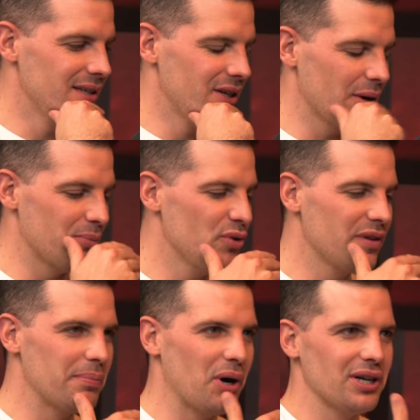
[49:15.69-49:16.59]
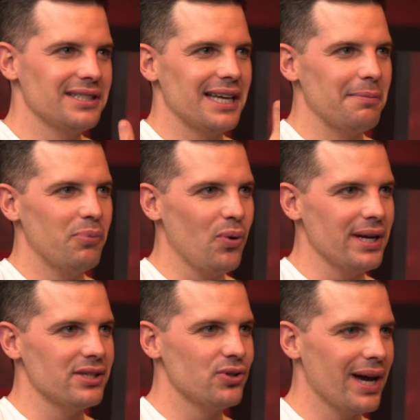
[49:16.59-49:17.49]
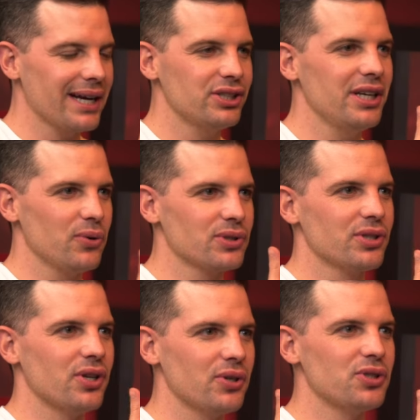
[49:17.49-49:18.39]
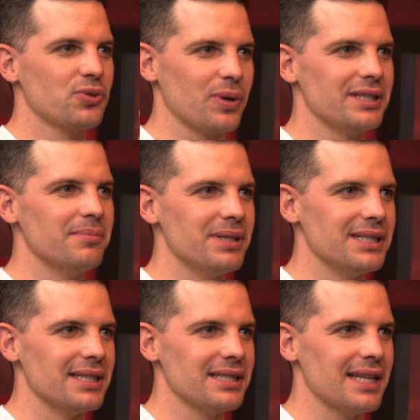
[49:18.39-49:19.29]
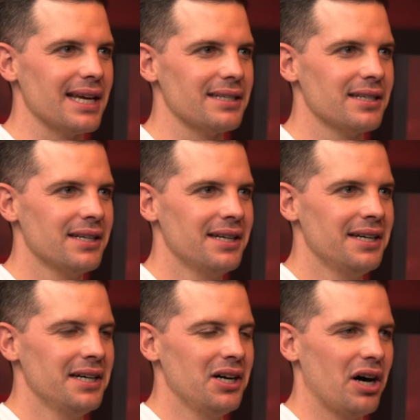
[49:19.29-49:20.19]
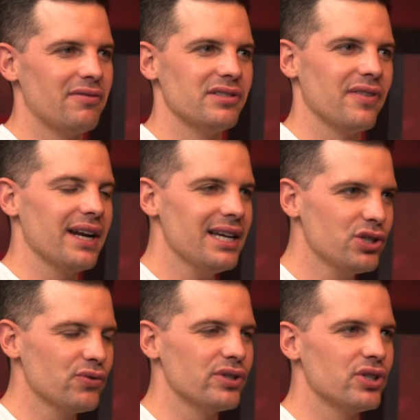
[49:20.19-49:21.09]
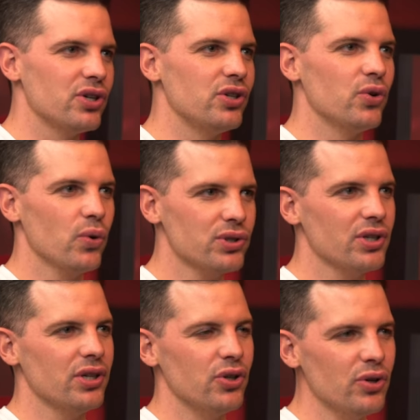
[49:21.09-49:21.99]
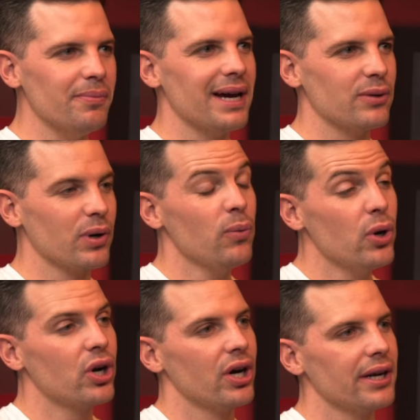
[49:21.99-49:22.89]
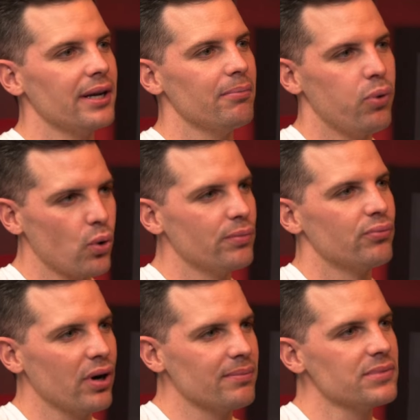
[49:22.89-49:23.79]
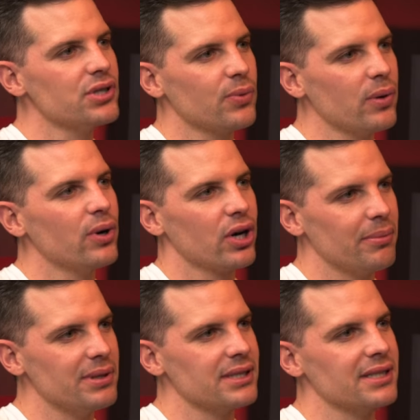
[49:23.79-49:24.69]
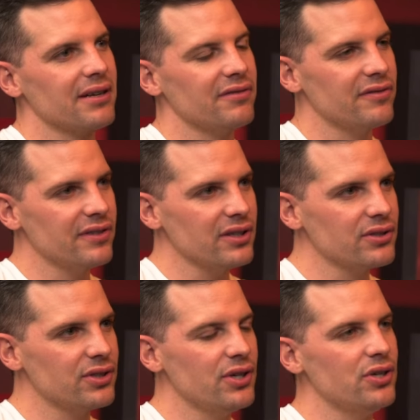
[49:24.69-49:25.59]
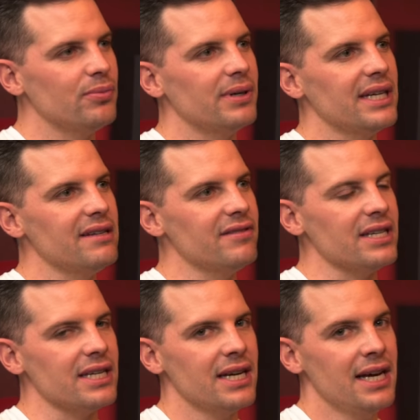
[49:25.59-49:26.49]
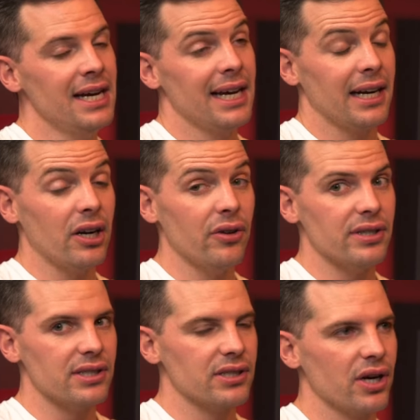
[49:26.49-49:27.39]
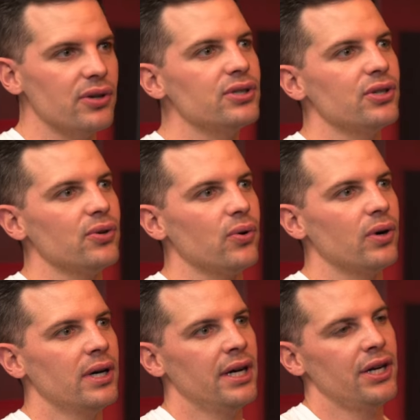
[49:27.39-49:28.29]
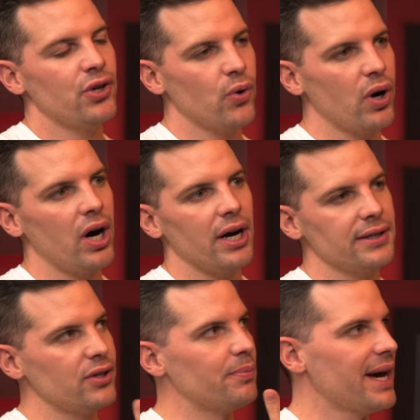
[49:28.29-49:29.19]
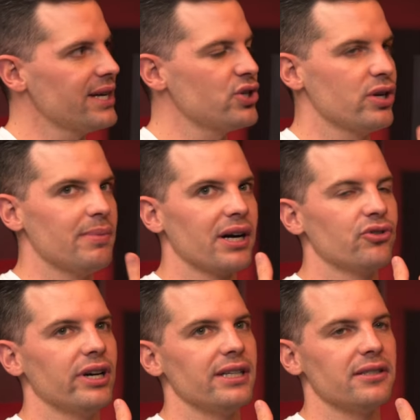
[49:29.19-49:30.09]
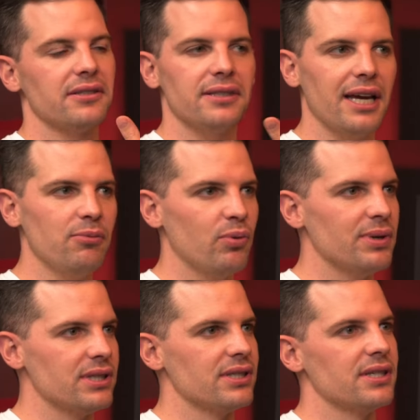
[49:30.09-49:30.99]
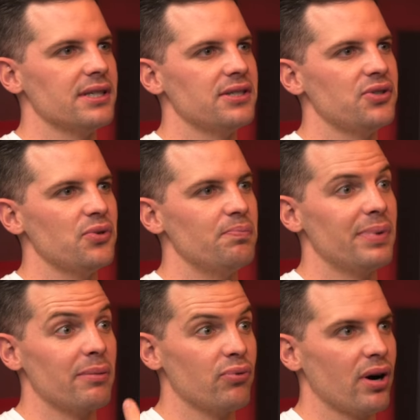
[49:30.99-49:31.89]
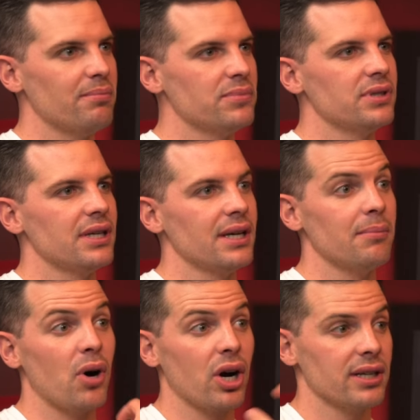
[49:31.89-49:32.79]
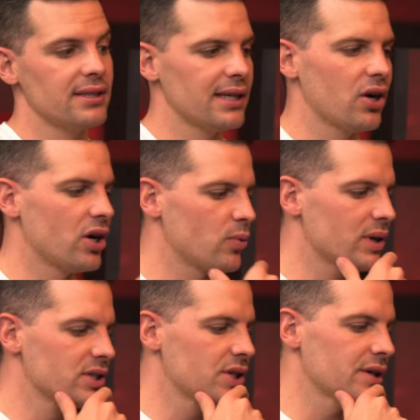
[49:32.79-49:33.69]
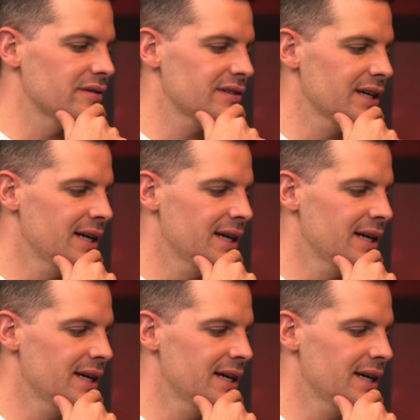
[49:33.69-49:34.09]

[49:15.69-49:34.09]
moving past that point, you actually also don't just want a business that offers financial return. You and Matt want to work on important problems. You want to work on a business that fulfills you, you believe in. And I know this is close to your heart, you're passionate about creating sustainable businesses to big problems in markets that aren't well served.